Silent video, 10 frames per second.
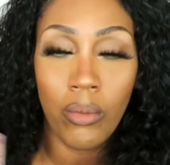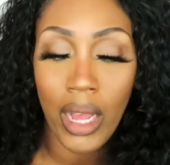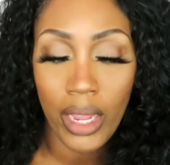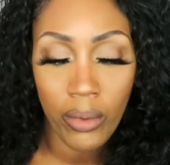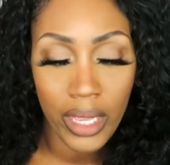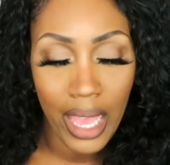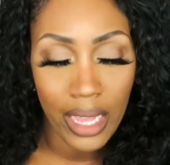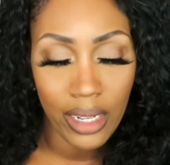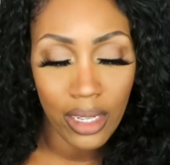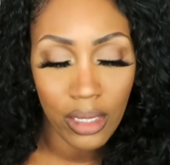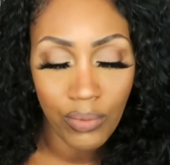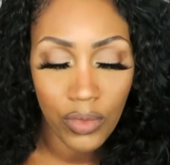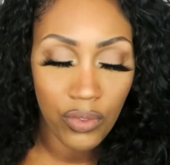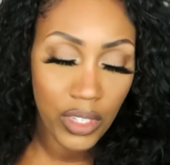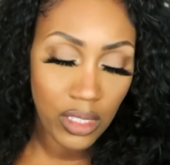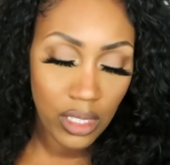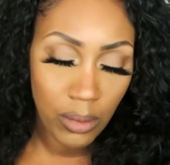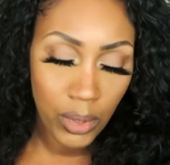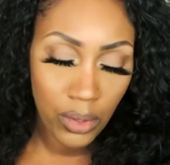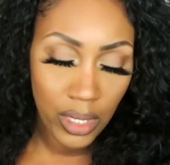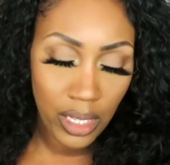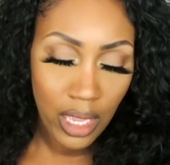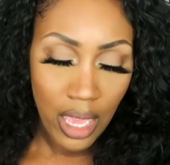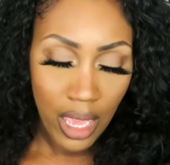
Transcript: by Rihanna, Fenty Beauty.